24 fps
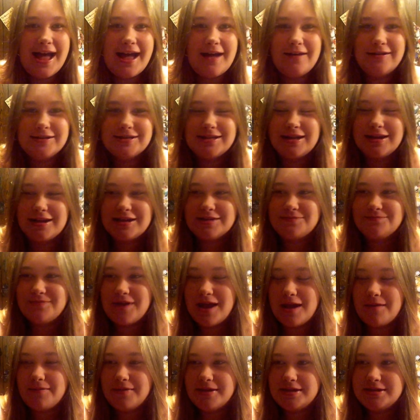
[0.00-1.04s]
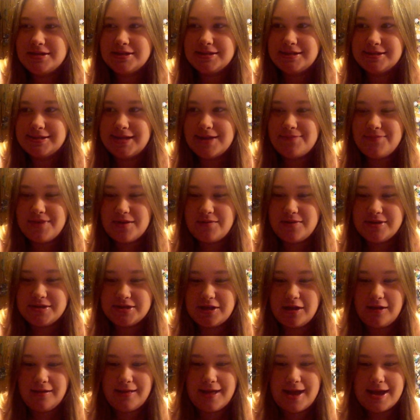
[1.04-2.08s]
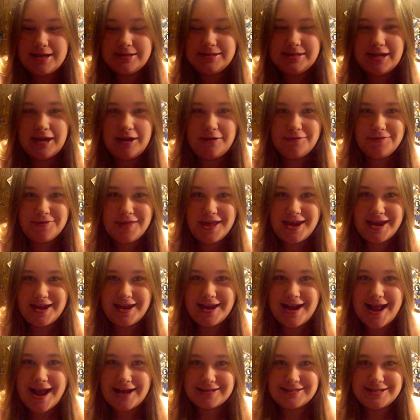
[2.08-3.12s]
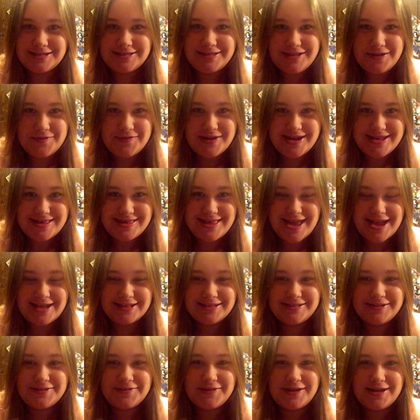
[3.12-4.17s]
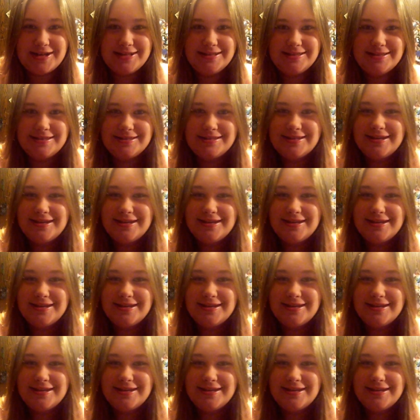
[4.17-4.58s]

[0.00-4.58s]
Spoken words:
I was like, it's probably just the same thing we saw last, and I don't think it can actually do anything to us.